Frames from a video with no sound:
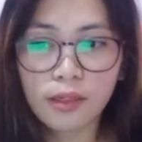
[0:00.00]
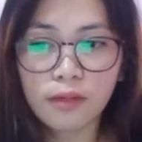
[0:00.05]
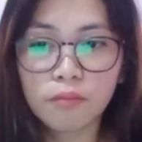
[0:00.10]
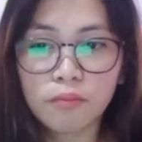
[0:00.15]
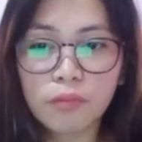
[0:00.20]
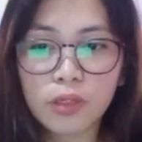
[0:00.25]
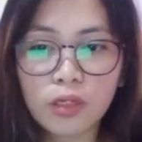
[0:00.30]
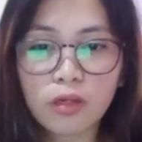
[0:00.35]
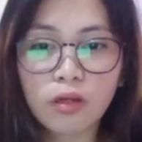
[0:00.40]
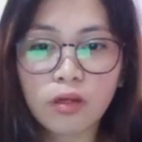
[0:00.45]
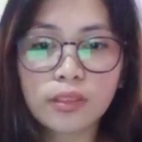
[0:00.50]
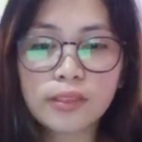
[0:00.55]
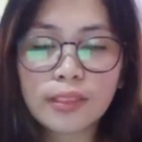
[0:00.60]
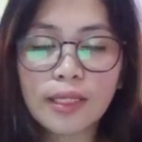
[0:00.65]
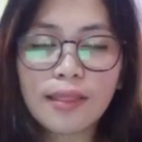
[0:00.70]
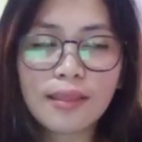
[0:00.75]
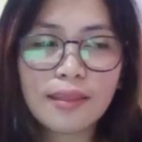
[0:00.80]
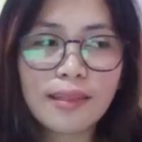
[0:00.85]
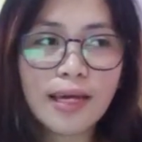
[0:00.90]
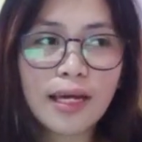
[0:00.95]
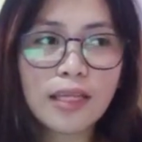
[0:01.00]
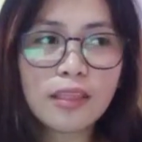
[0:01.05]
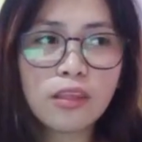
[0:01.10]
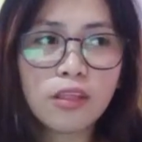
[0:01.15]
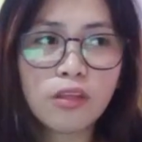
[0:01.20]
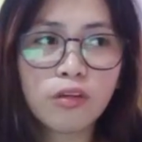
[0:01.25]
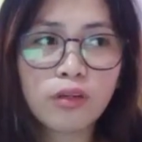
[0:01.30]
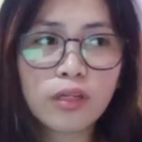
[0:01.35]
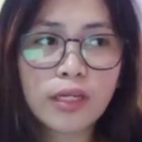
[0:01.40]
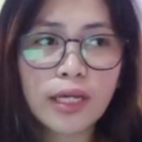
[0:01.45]
Because in that
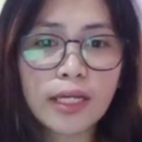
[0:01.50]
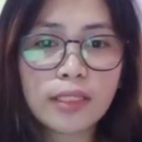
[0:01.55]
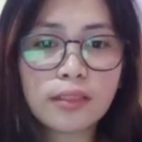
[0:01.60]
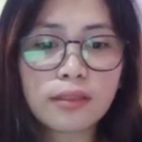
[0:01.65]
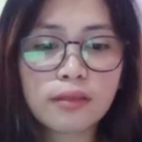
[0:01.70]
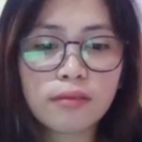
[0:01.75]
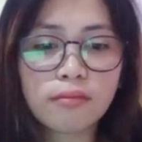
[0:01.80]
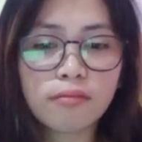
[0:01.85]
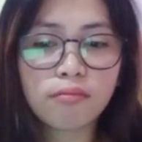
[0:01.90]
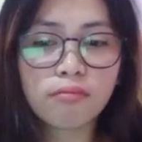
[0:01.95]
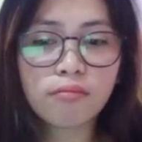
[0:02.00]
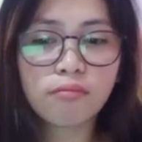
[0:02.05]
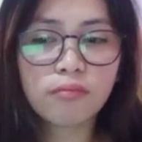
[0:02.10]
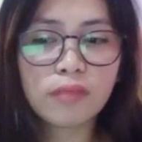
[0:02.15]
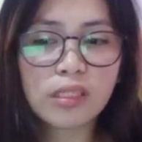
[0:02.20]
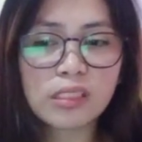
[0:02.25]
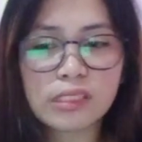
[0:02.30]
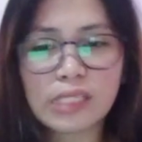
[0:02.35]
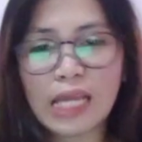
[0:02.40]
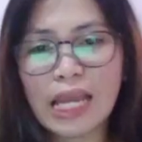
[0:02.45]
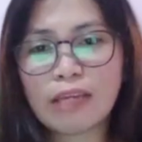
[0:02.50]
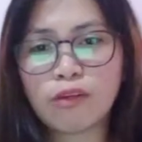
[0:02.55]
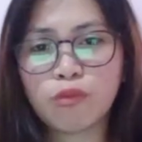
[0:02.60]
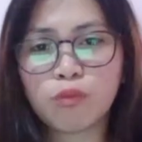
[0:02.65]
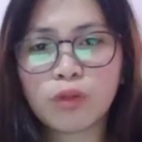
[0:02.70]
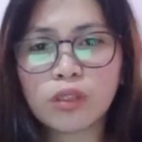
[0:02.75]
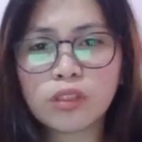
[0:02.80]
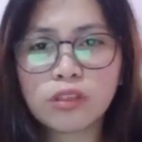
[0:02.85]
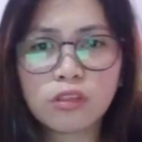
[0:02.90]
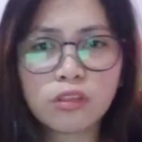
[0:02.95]
you can decide
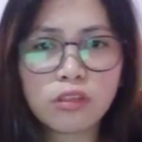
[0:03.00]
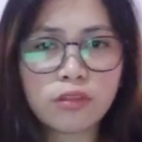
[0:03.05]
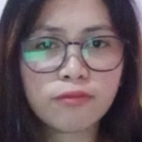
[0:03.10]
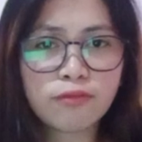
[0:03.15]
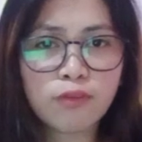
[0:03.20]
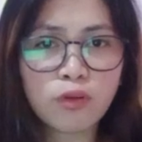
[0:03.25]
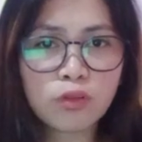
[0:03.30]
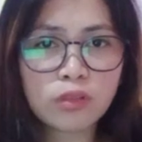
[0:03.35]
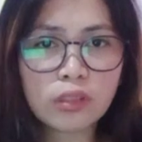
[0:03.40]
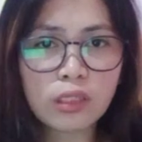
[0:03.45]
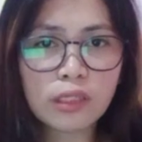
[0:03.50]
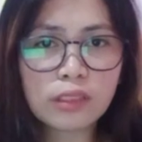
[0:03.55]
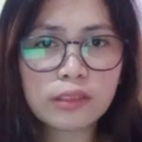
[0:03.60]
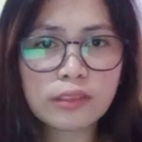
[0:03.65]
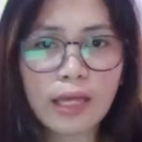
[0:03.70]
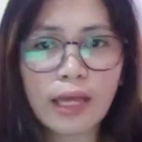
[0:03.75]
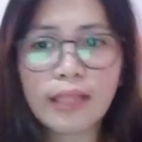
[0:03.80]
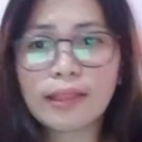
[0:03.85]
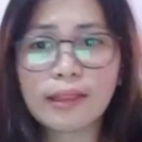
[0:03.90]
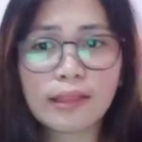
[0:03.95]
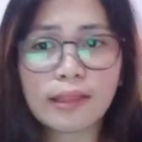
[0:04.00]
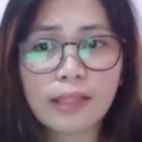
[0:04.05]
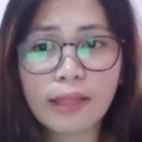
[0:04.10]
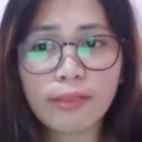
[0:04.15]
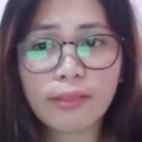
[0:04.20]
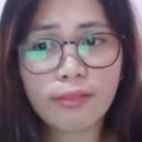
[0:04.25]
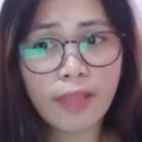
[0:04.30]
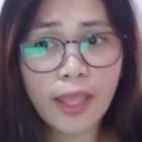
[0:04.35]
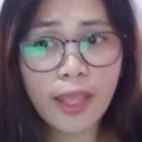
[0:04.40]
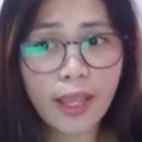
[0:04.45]
what your font is
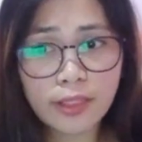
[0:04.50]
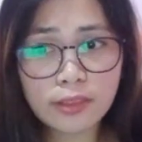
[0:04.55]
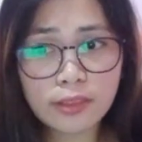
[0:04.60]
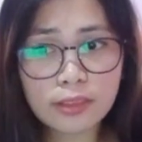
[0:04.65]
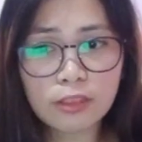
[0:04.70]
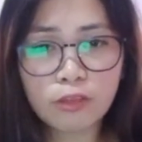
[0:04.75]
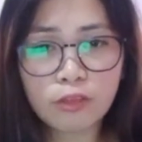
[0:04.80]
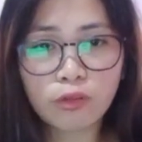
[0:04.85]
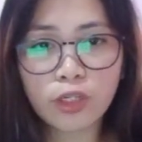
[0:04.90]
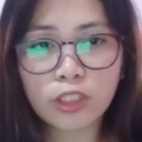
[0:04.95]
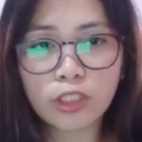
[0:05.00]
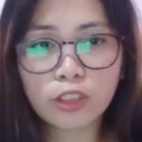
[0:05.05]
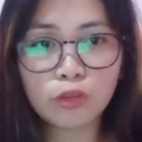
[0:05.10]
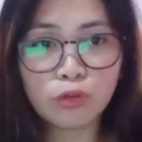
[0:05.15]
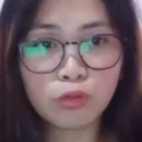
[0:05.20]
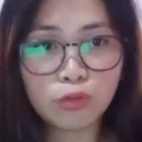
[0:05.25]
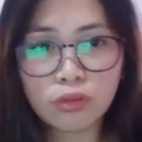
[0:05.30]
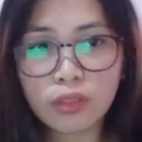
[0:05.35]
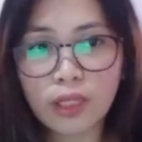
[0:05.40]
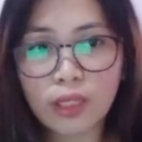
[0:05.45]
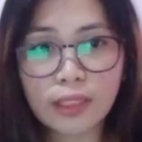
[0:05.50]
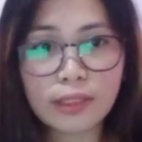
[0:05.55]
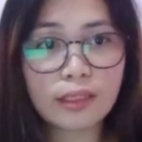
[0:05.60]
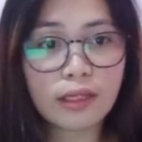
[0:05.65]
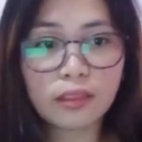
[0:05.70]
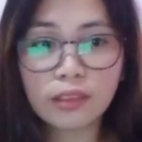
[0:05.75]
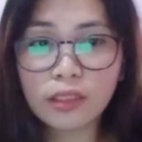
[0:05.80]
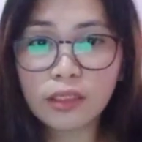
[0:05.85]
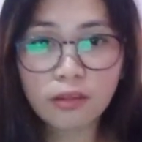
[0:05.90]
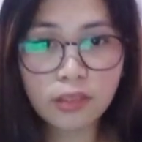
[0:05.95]
unless you are good at
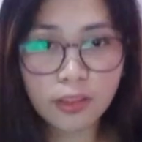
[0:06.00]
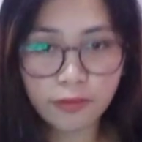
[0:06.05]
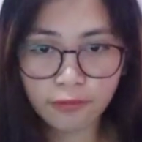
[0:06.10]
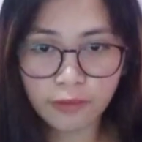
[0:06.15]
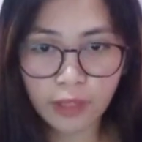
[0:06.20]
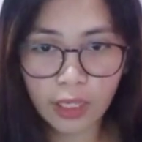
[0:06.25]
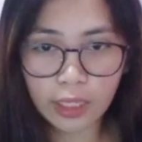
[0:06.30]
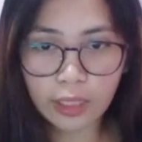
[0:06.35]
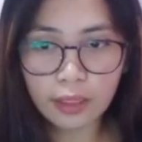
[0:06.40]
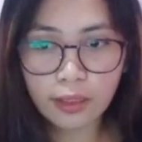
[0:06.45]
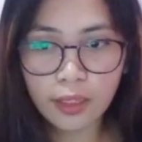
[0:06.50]
calligraphy.